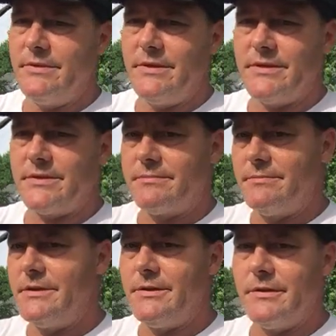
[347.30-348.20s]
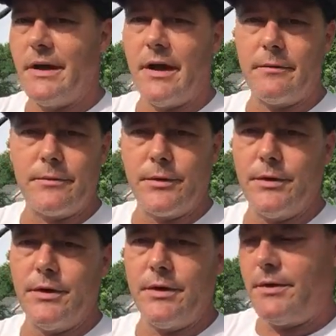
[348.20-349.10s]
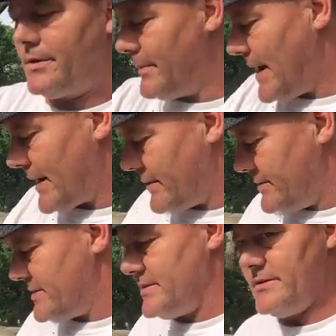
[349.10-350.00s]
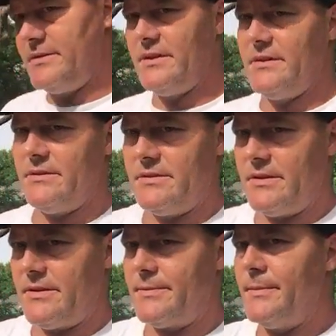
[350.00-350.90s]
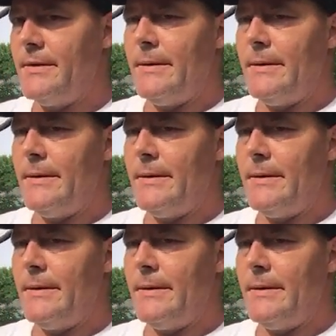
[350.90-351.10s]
Just, you know, a lot of really good tobaccos in the tins there.